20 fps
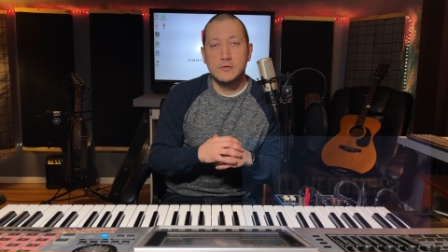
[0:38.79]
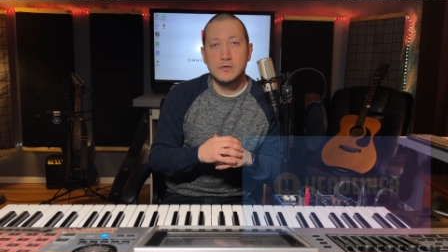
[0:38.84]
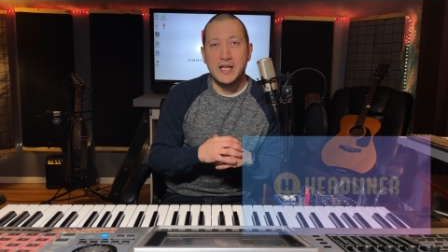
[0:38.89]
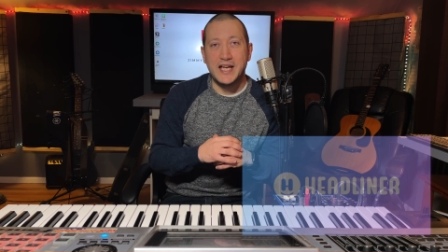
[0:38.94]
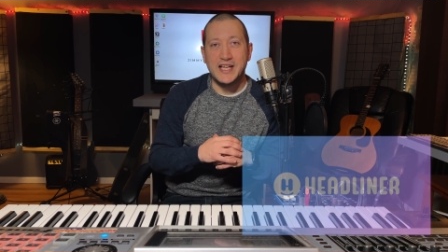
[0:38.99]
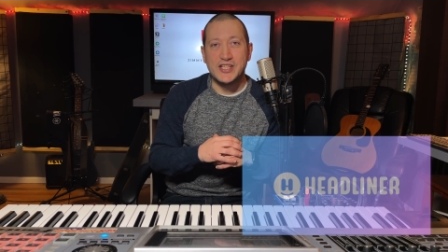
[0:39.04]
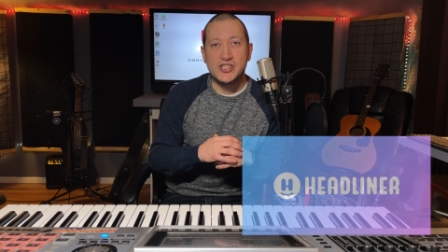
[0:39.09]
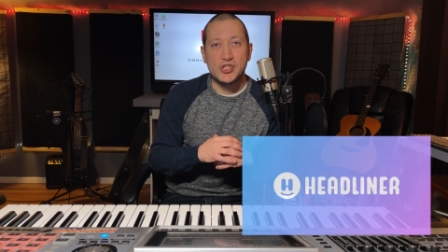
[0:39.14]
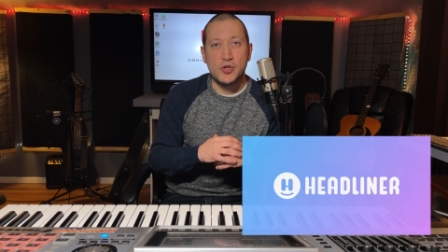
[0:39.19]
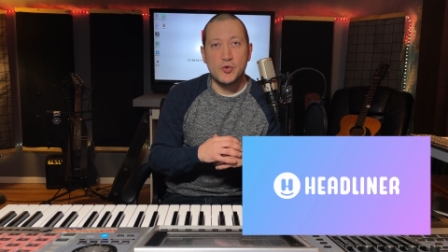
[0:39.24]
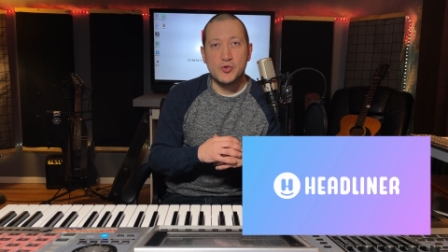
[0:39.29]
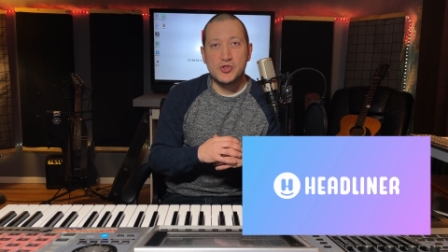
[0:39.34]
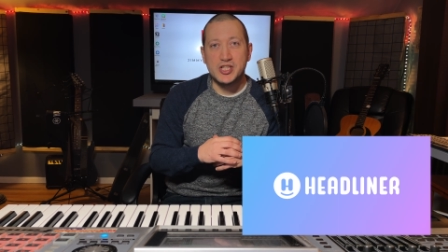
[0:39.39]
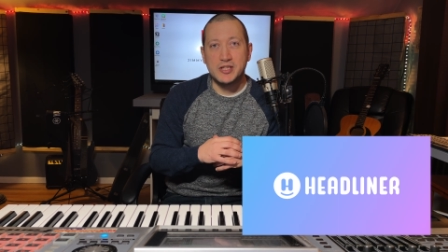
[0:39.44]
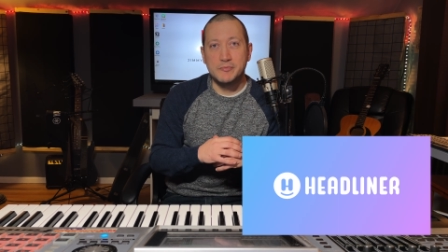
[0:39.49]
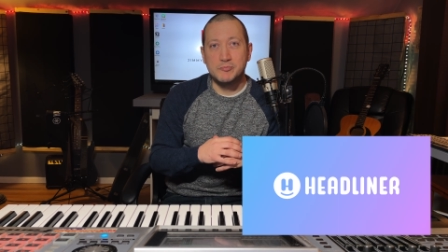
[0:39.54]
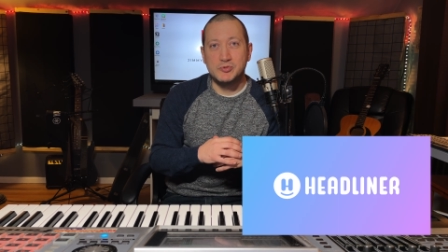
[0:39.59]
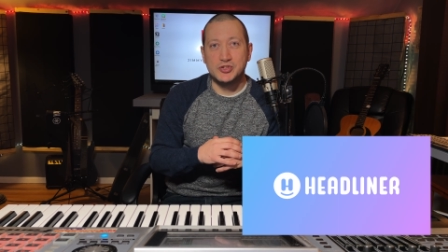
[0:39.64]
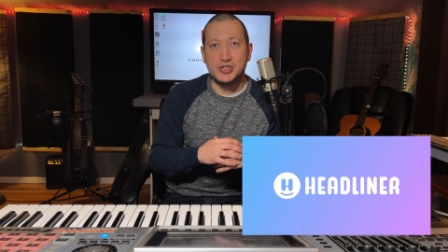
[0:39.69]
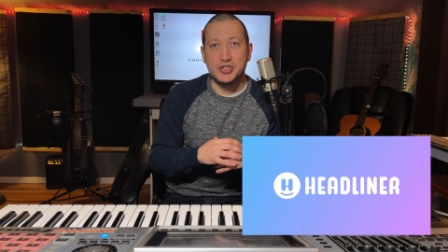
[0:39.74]
It's so
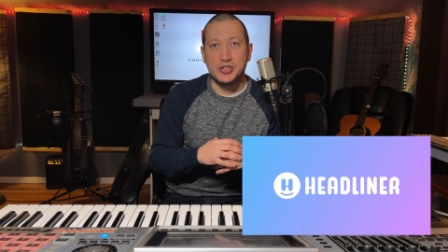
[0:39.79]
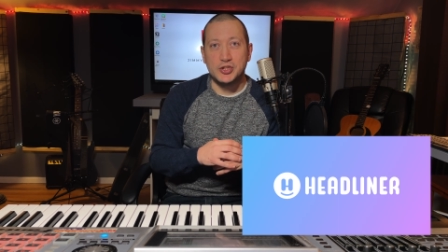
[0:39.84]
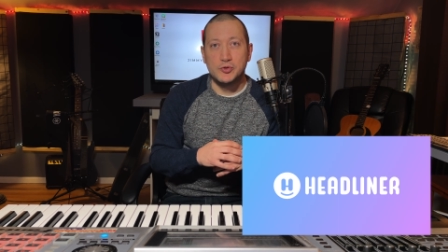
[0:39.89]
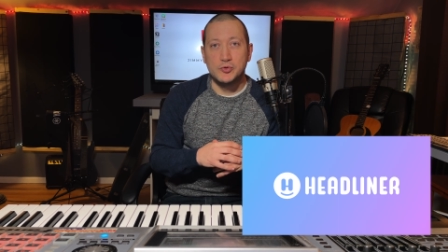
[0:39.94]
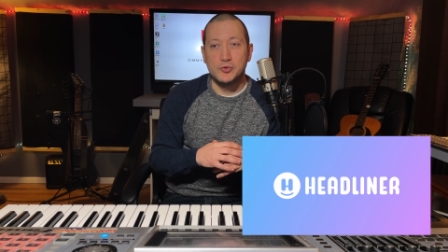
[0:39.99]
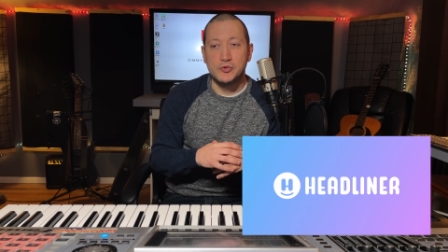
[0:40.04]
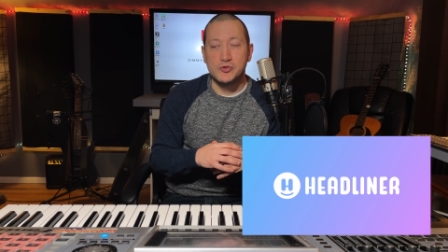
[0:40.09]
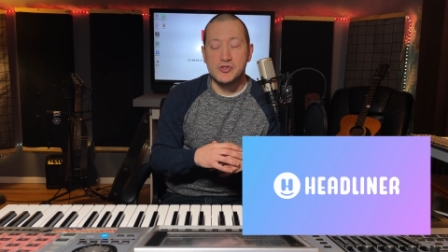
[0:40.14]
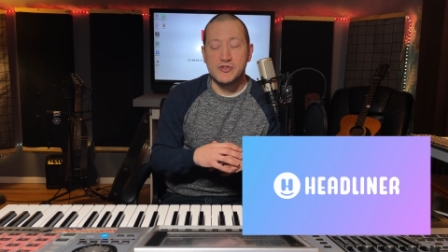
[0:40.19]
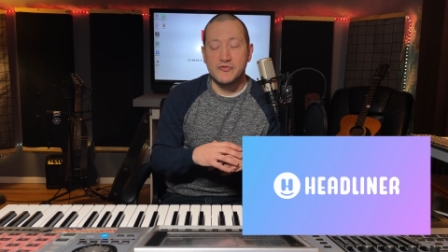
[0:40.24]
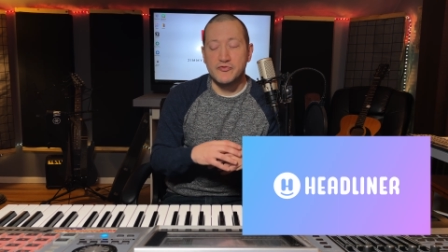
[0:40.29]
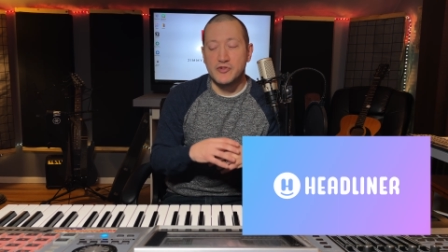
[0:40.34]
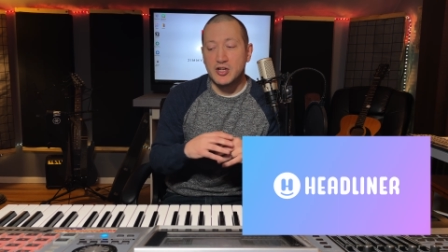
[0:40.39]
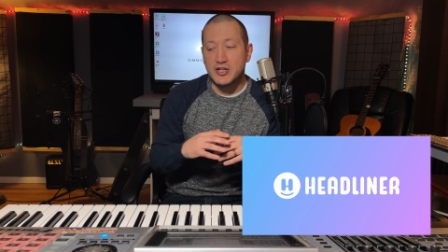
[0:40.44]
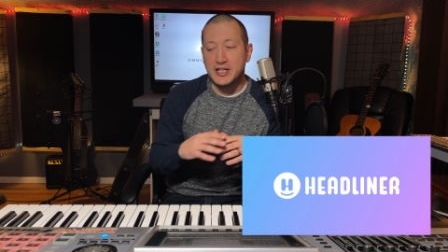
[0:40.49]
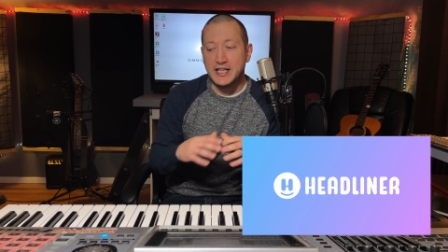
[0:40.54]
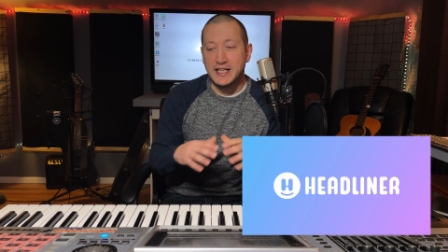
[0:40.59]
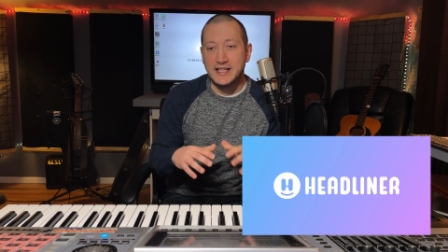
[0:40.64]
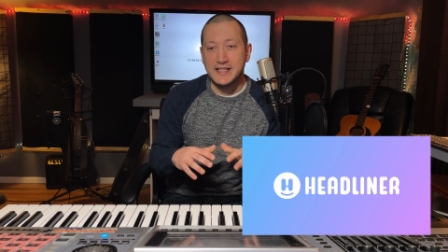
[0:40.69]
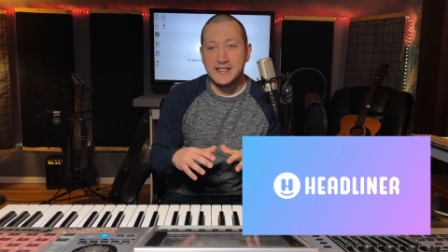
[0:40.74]
simple to use,
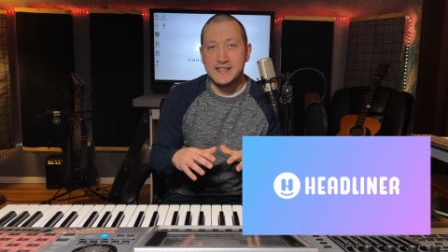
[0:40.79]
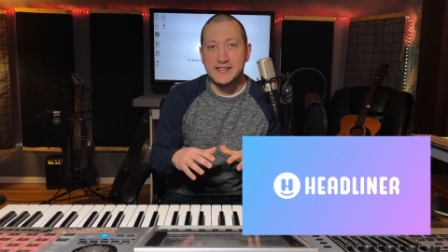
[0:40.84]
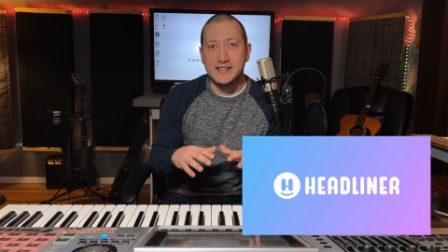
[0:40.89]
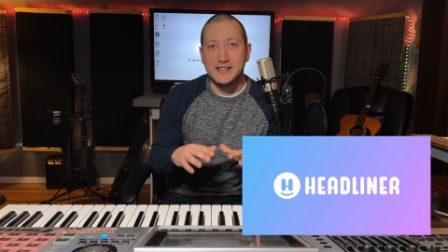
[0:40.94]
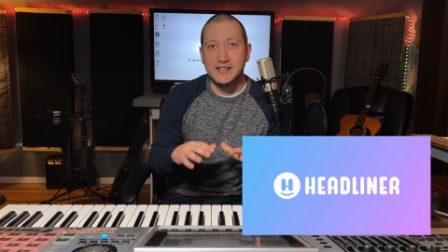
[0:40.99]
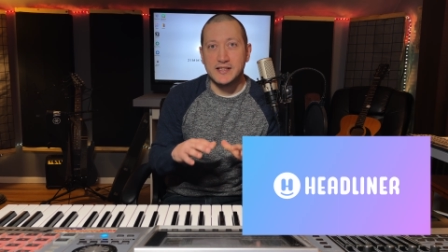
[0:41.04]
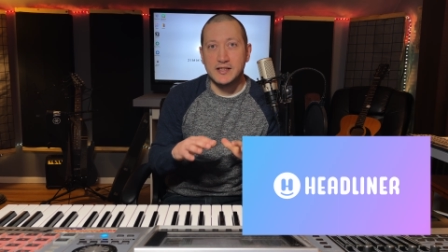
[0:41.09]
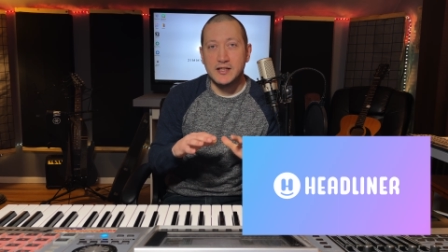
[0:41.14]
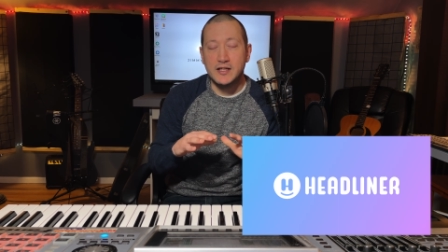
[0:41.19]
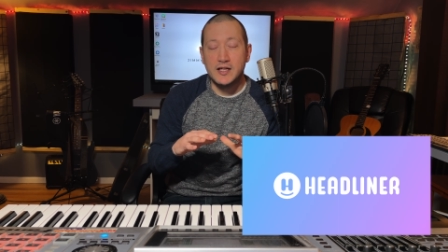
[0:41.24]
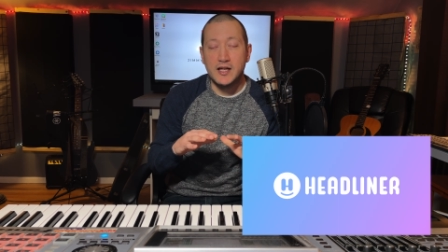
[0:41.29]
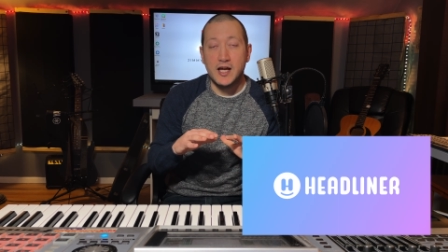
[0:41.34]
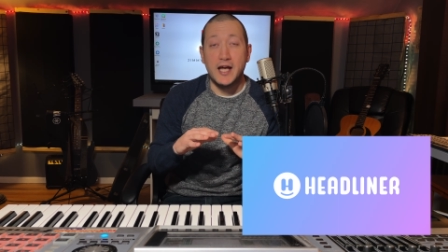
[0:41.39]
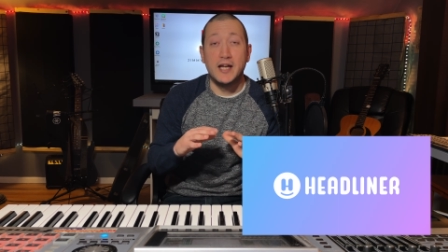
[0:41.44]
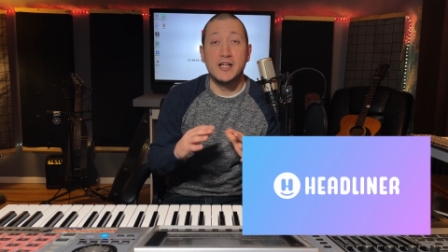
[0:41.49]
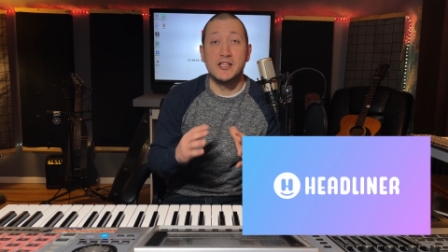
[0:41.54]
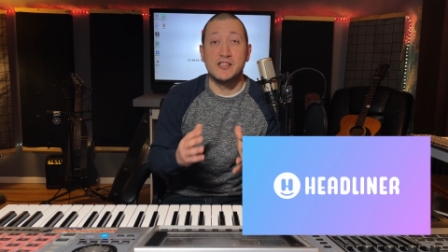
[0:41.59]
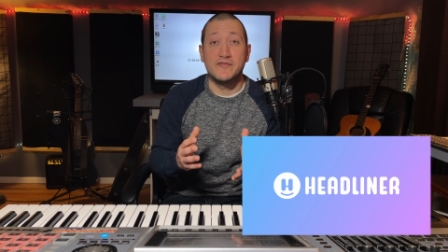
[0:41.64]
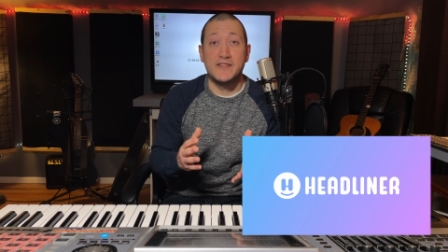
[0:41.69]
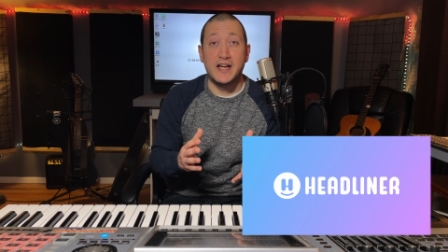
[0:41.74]
very easy, and
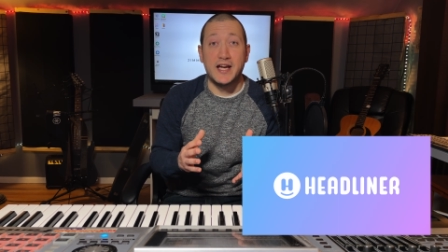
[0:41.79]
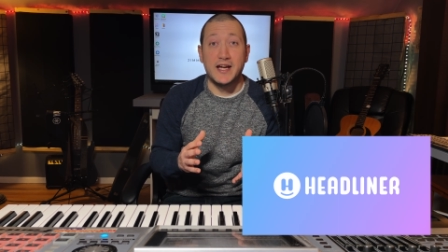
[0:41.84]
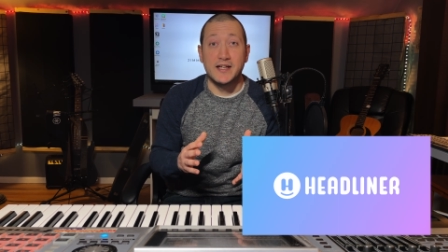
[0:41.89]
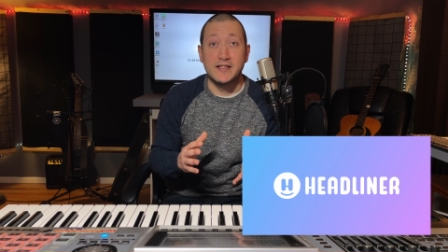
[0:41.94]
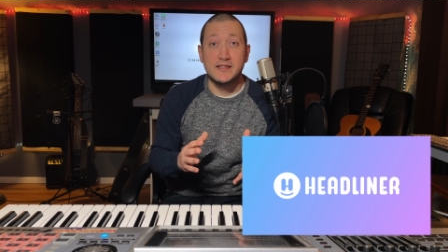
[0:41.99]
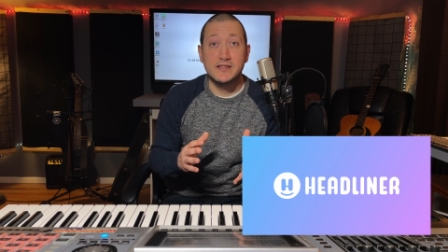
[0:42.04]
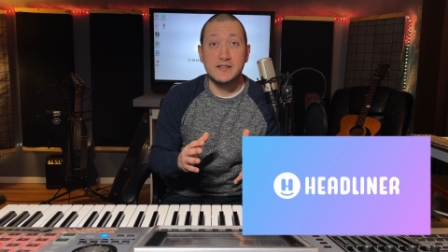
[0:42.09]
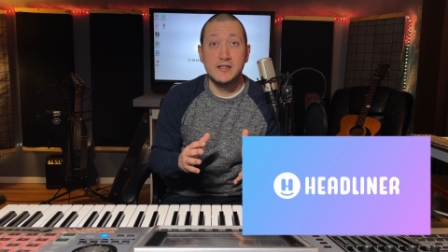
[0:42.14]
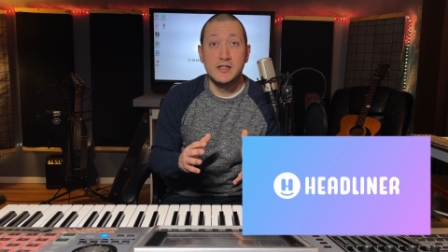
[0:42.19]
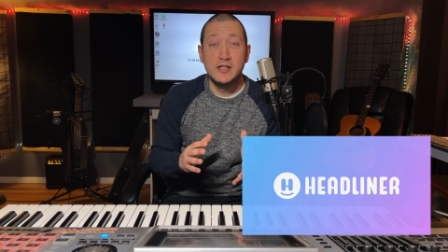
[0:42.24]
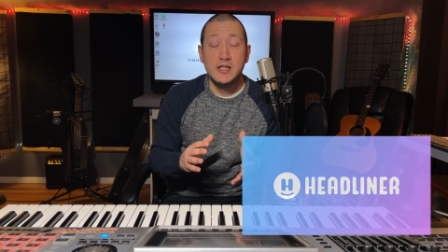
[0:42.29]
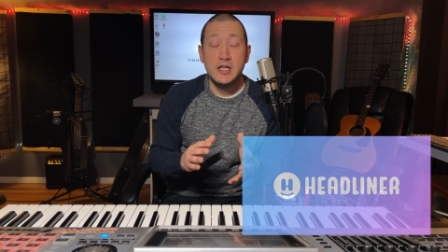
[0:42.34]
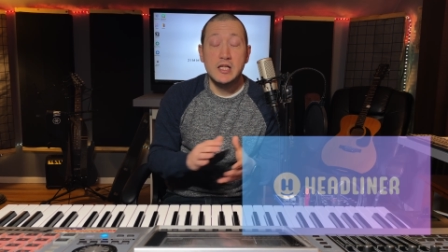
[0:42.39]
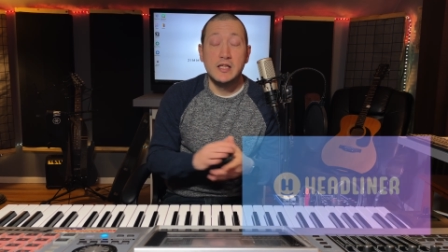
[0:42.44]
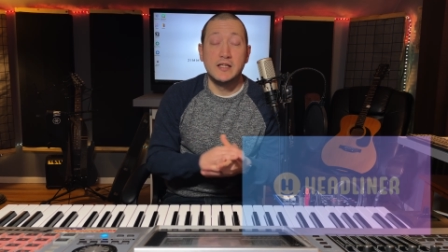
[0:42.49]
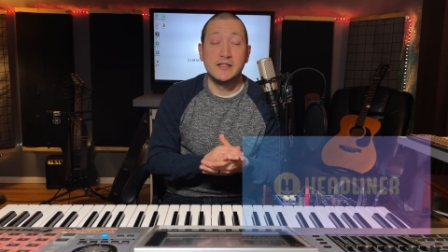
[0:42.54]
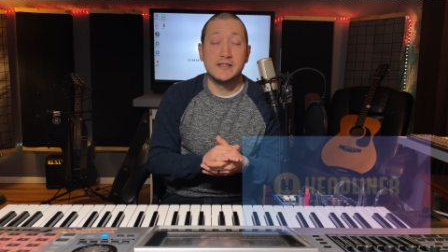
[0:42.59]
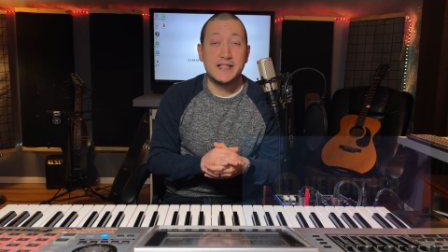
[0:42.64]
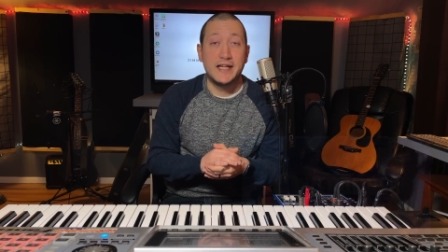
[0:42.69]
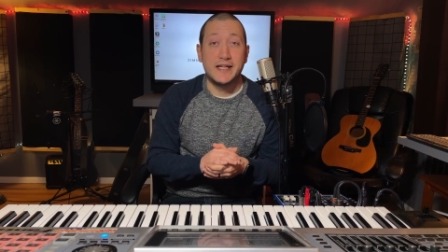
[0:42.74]
it's fast.
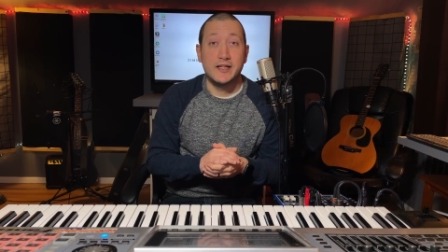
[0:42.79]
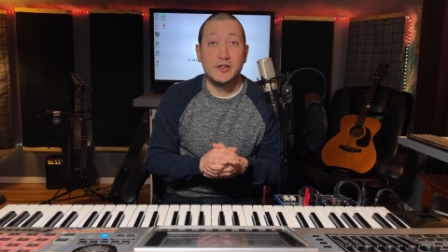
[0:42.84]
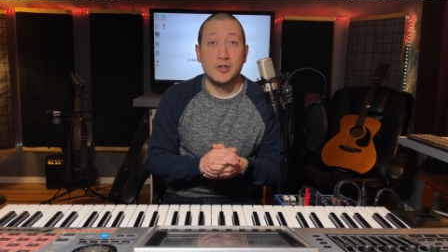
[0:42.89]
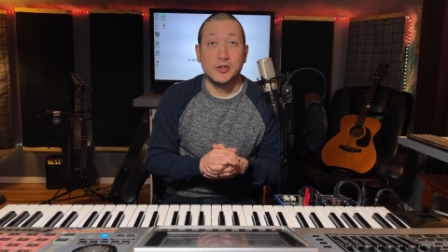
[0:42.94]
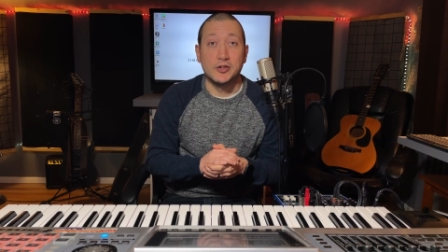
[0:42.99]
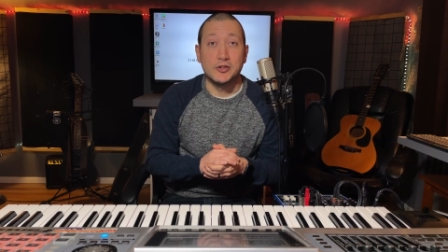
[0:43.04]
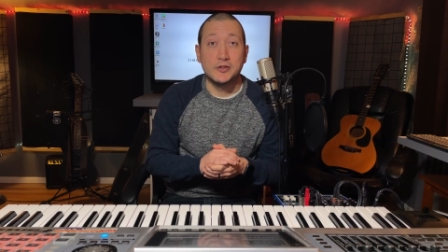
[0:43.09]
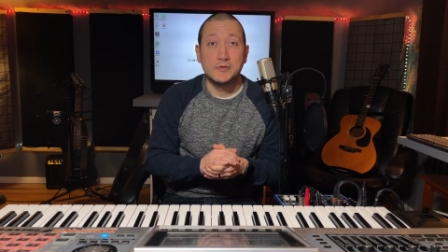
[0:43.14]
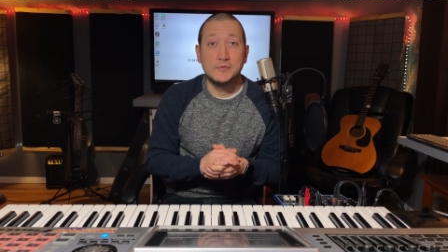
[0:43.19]
Let's take a look.